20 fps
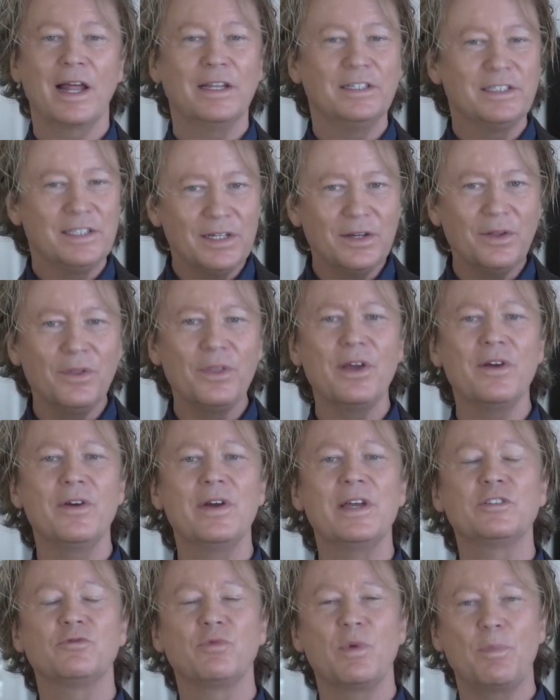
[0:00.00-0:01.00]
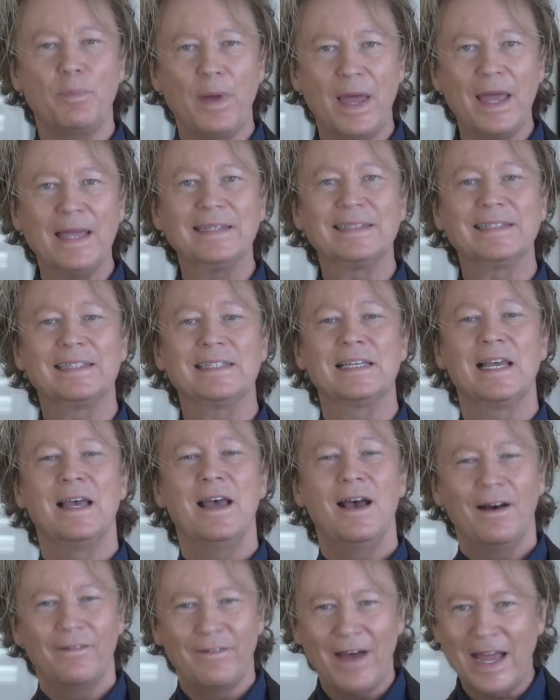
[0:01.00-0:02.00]
Until there is repentance
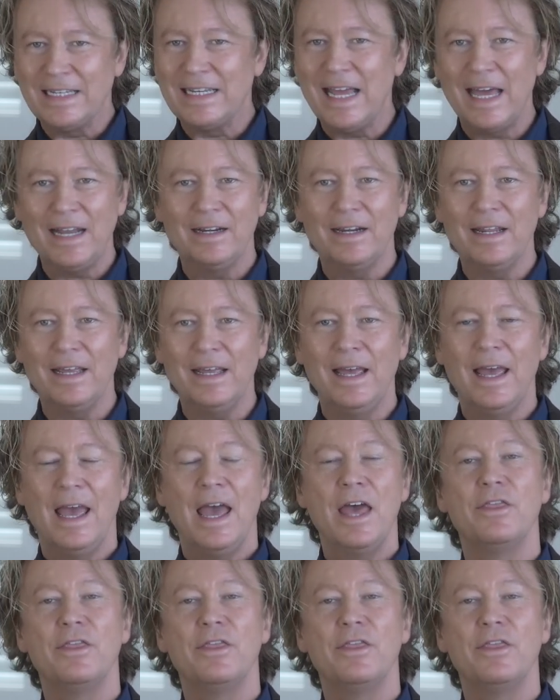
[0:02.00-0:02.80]
of identity,